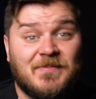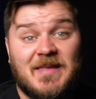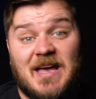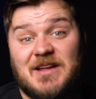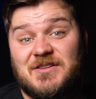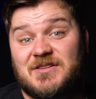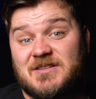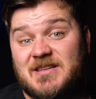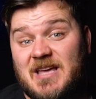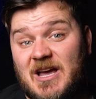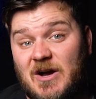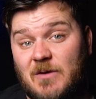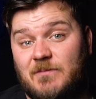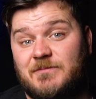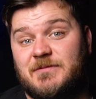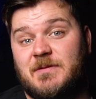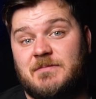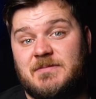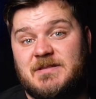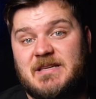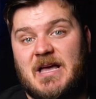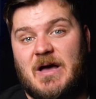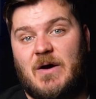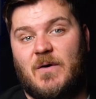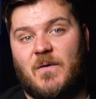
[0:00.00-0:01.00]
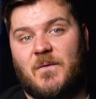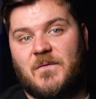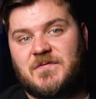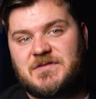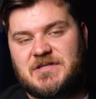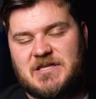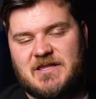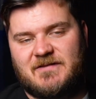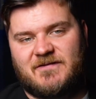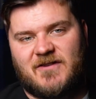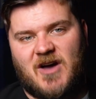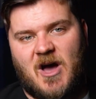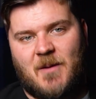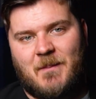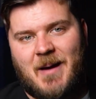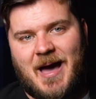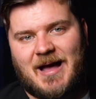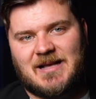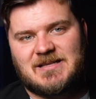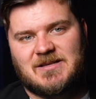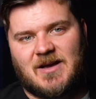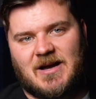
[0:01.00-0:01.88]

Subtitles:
and just helped themselves to the Wehrmacht's